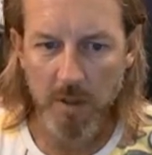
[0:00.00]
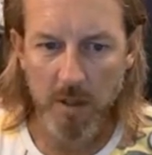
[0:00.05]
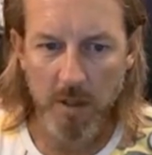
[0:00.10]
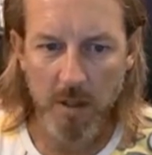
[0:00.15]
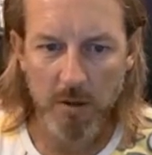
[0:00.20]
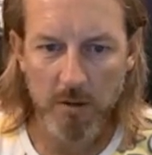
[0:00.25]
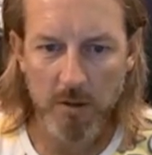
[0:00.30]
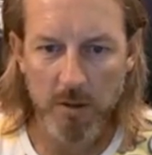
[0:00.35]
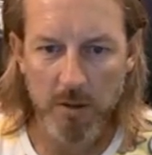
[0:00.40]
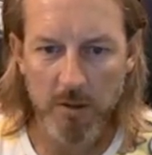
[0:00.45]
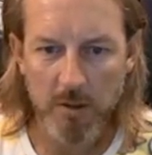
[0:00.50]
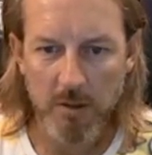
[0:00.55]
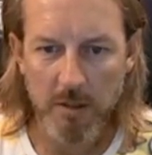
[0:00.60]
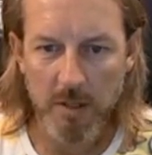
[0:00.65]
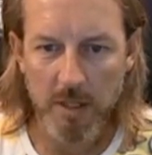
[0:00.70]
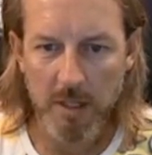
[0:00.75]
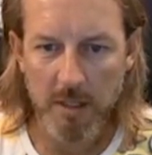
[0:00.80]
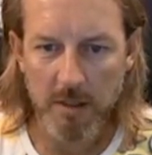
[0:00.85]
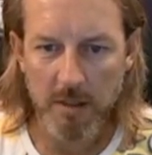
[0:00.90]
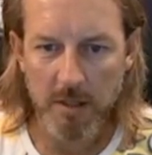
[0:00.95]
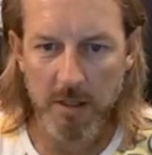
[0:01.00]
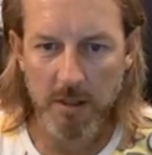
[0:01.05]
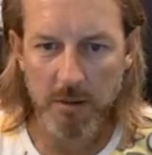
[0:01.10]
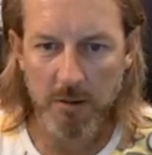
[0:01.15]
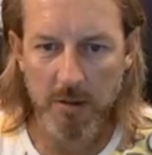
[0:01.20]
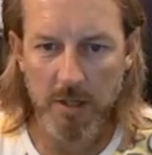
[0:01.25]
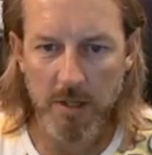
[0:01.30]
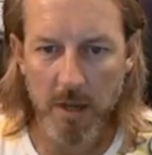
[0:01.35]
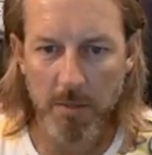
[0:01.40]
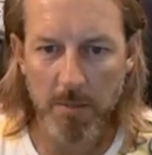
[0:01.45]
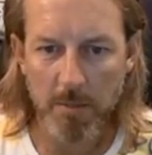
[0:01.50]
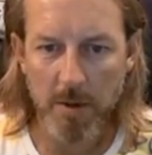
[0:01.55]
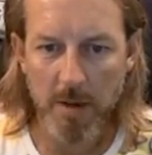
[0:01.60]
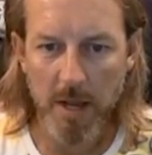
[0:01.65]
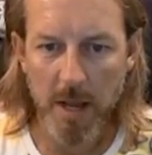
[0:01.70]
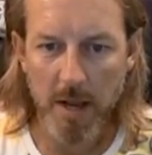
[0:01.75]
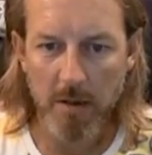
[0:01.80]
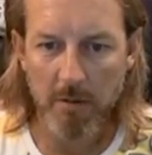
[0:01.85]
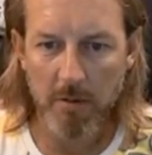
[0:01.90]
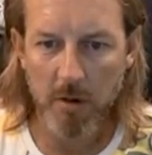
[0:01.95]
I'll just tilt up and
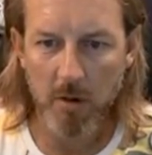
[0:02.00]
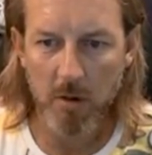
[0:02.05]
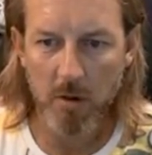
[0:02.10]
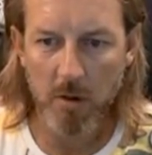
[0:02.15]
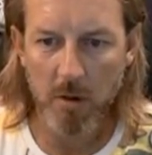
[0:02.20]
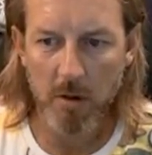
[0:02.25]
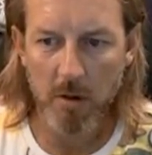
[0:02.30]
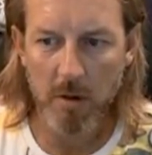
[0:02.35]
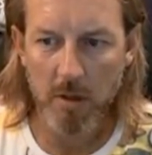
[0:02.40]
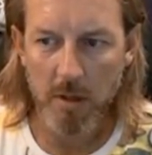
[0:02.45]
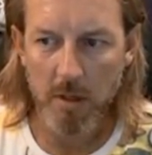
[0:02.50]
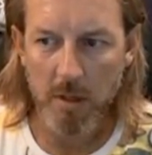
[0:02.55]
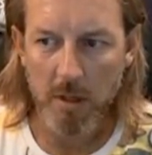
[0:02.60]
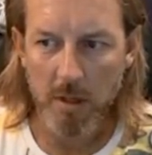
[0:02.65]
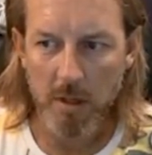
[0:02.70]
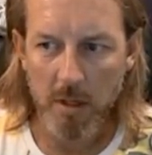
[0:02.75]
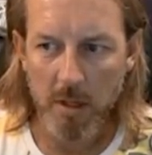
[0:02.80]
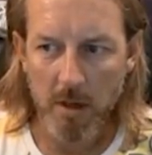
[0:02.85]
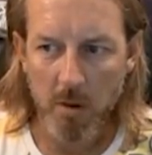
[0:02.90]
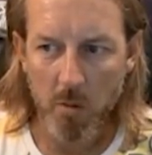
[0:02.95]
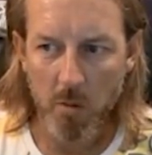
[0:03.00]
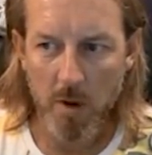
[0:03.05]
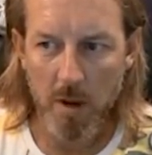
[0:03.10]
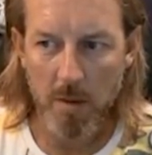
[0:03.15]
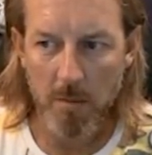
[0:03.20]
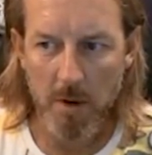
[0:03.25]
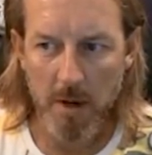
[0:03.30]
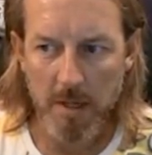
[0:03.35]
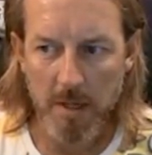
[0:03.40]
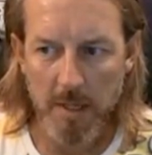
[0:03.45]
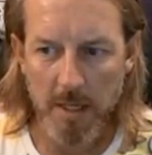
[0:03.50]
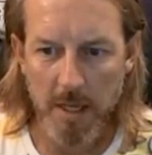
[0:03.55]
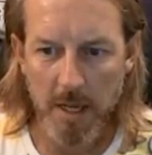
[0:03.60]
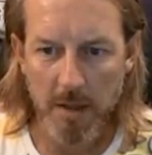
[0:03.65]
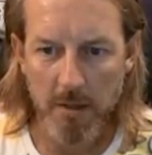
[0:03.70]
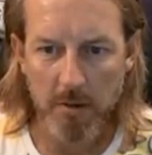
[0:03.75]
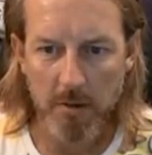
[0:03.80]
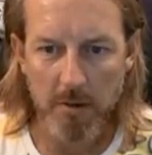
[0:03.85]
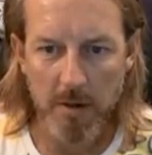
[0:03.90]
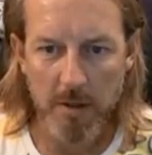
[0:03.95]
have a look at where my
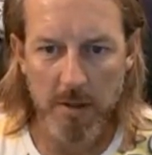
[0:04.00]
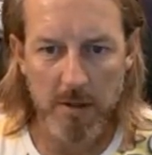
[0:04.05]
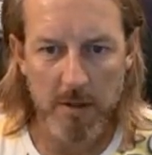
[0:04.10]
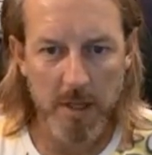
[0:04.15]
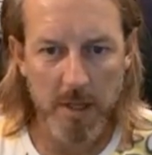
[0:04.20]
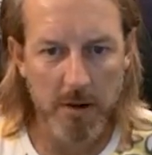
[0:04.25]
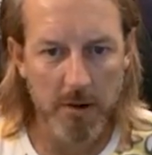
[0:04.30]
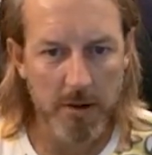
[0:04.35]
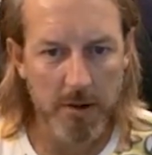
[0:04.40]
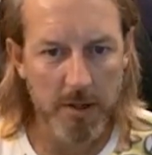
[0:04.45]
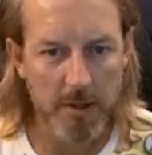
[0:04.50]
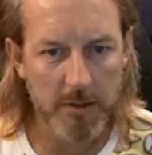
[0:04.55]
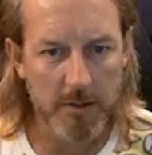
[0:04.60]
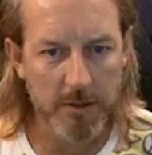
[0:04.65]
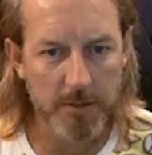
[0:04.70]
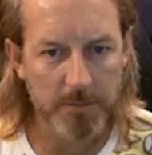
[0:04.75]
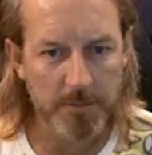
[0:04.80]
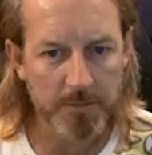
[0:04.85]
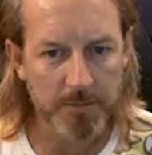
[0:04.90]
tether is. There it is.